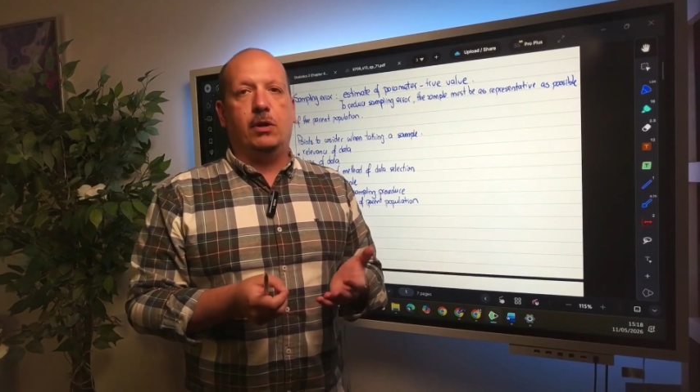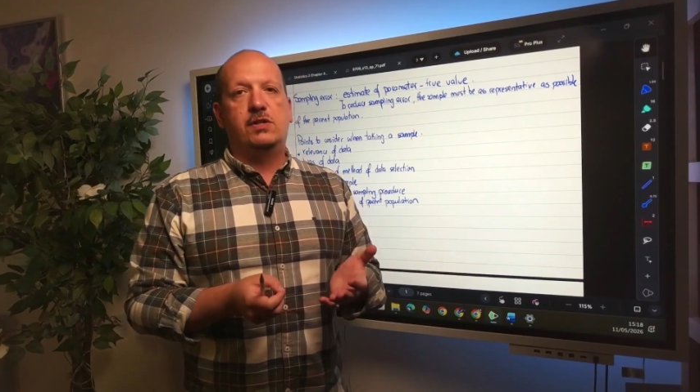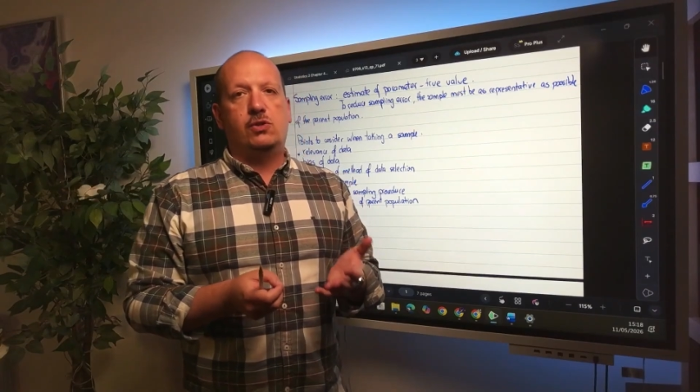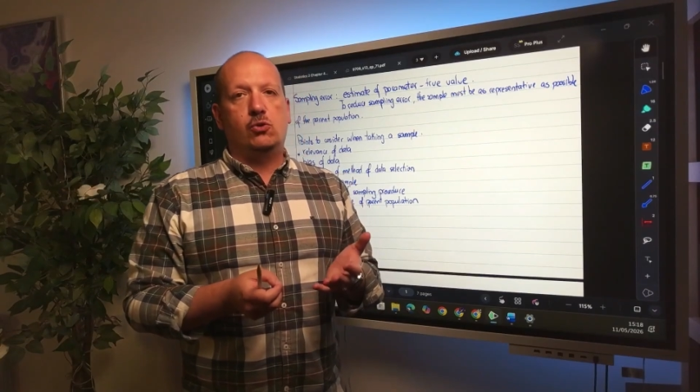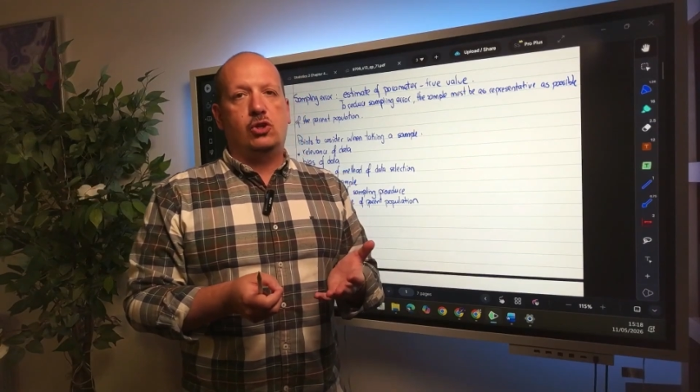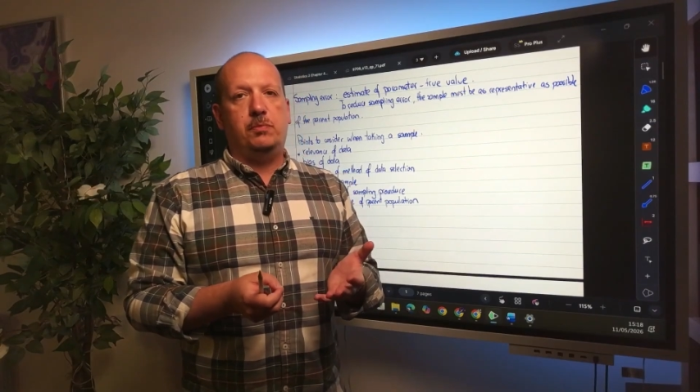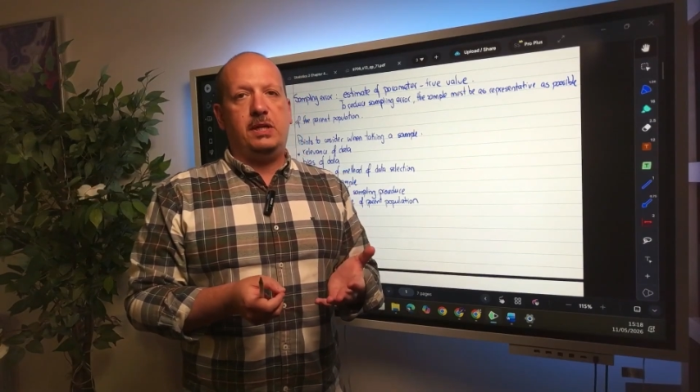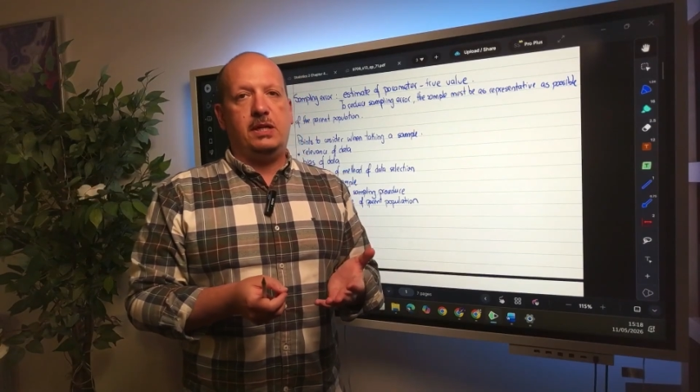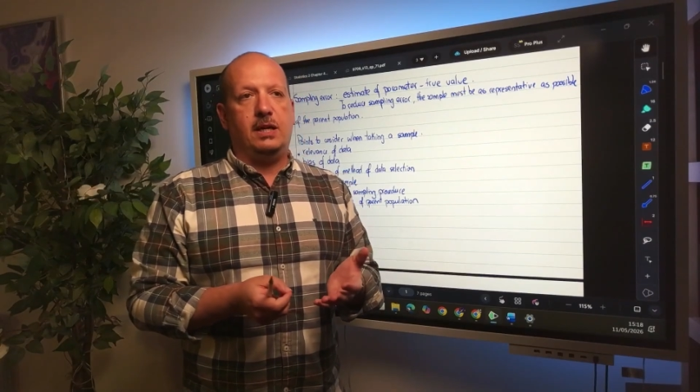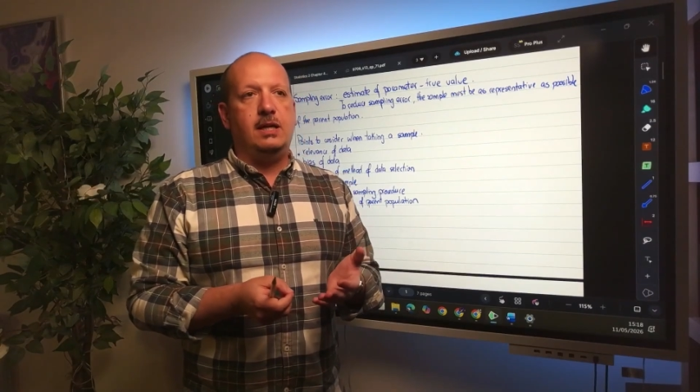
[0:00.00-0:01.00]
on social
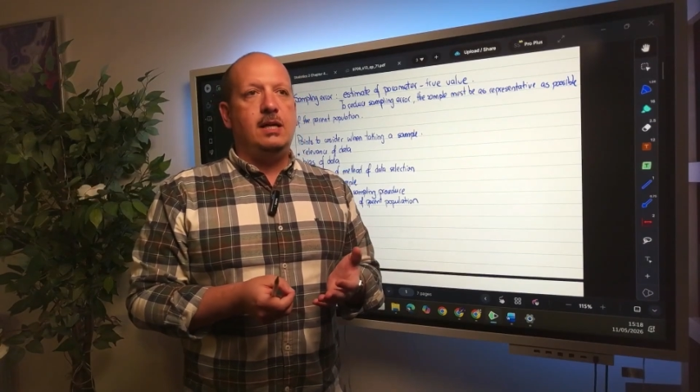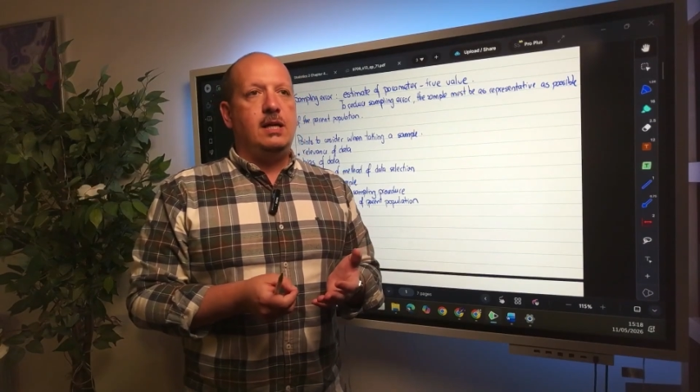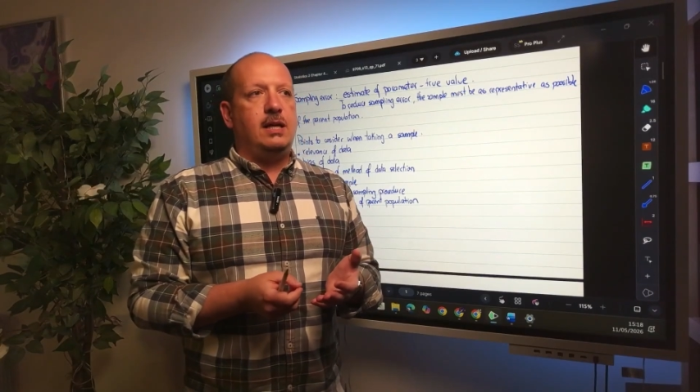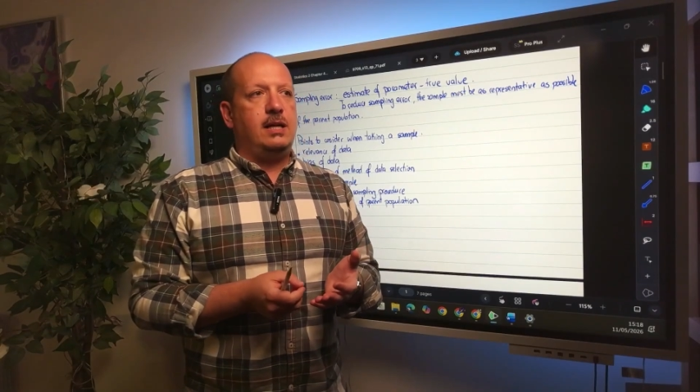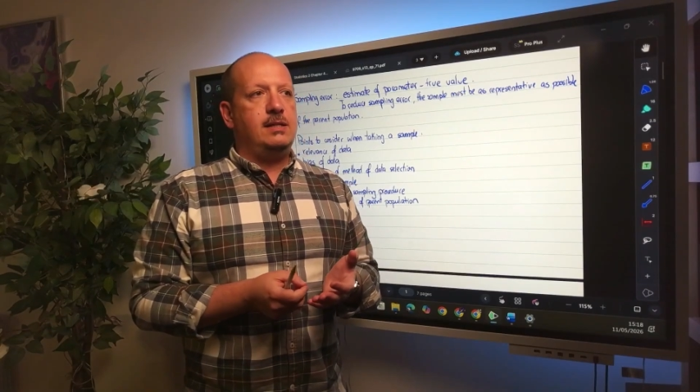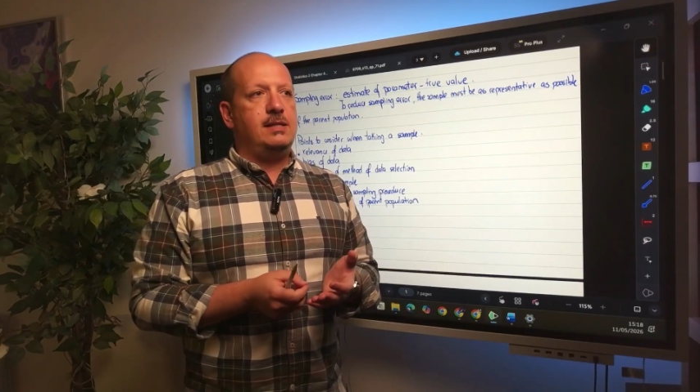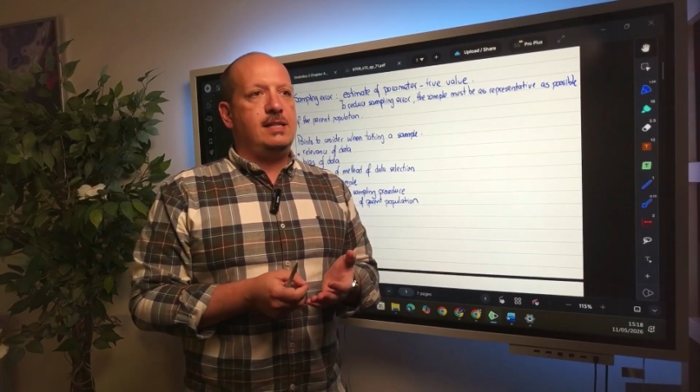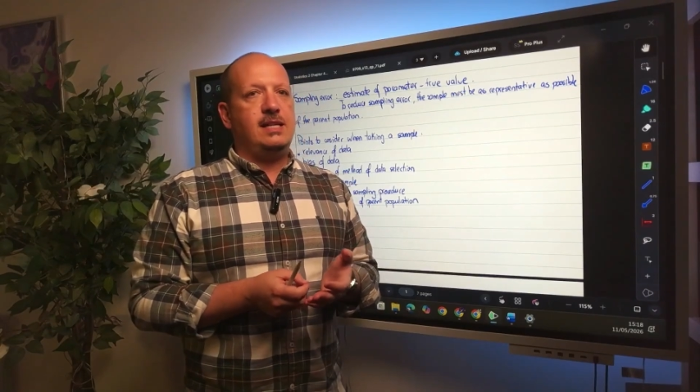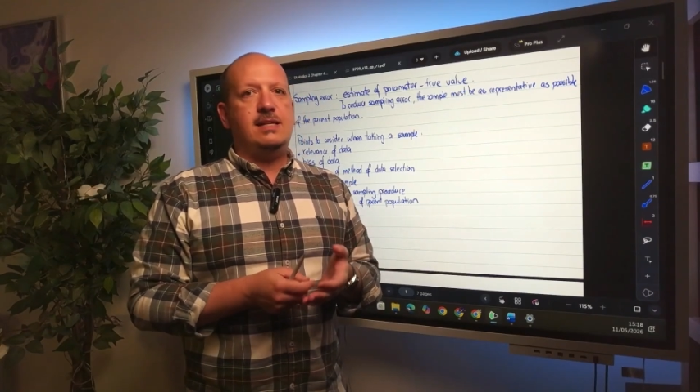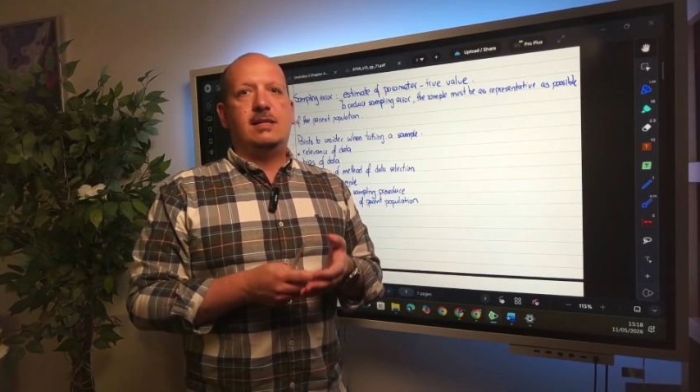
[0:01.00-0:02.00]
media and
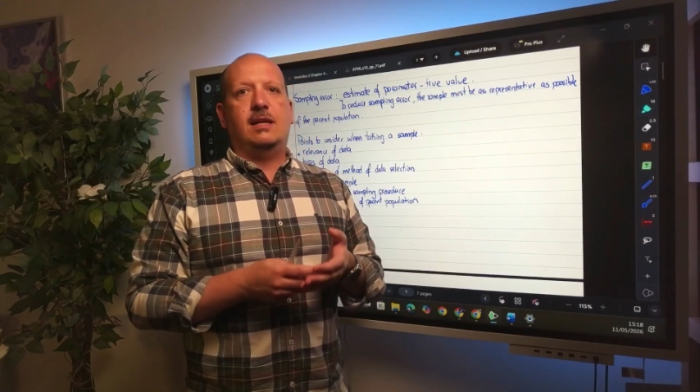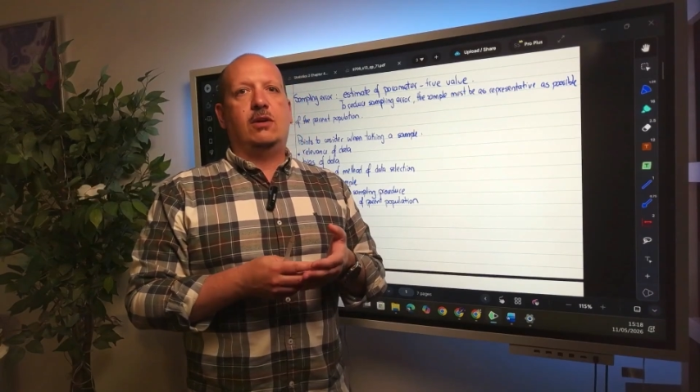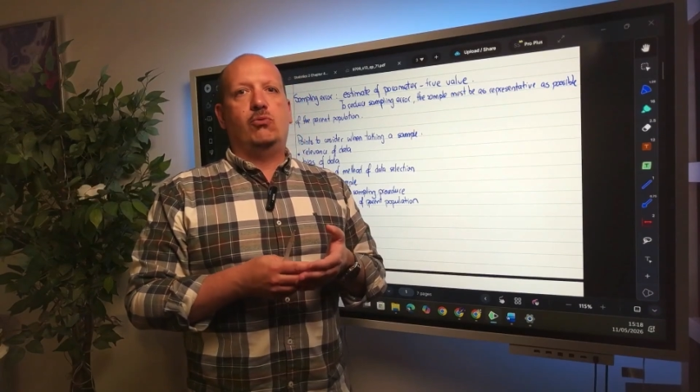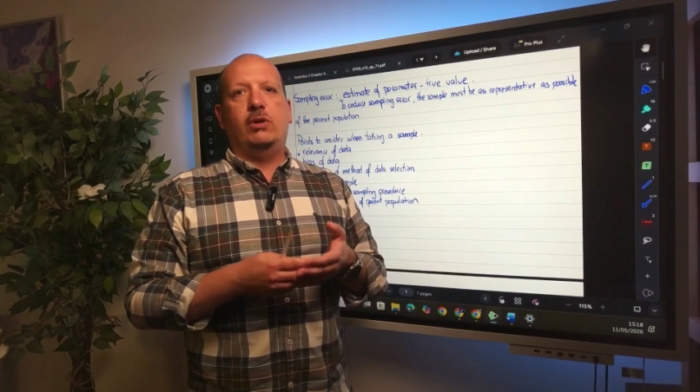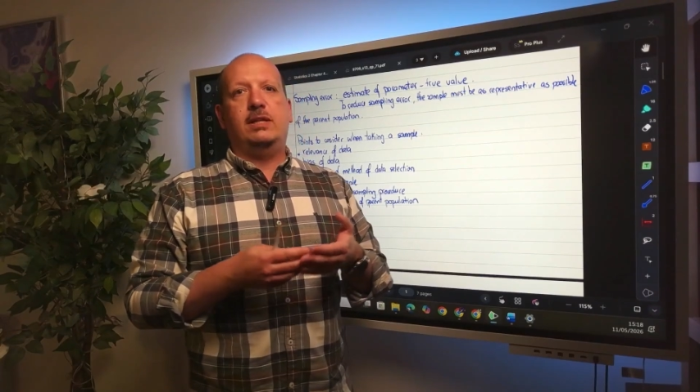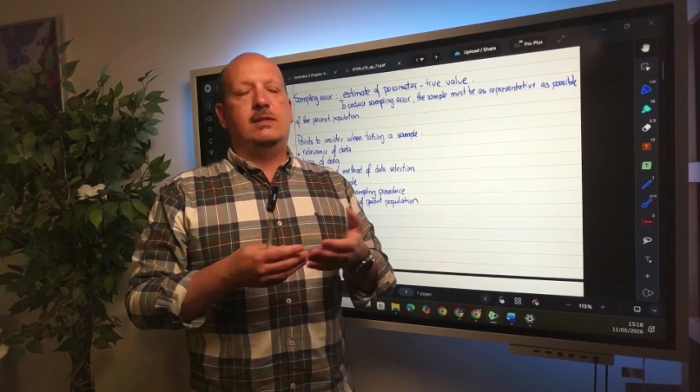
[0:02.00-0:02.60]
sees a great